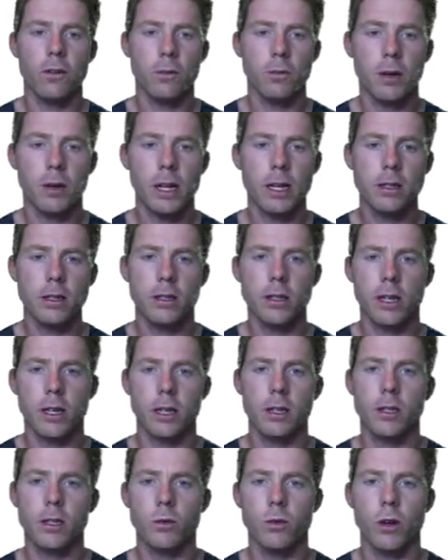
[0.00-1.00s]
plus
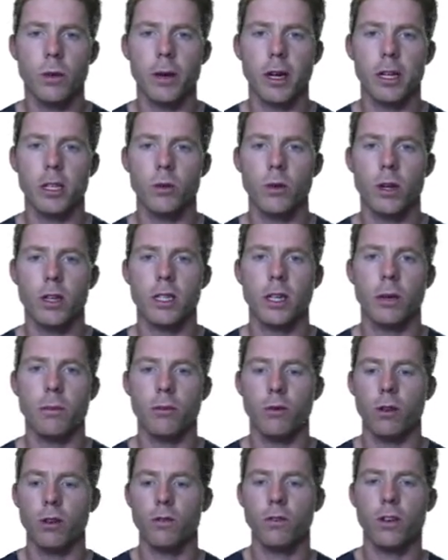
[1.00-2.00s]
6, we're back to our
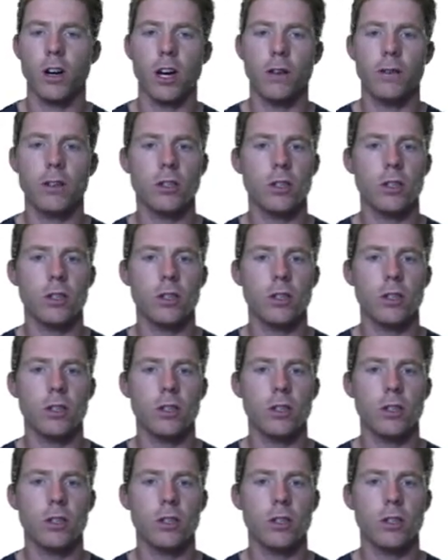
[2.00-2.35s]
10.5. It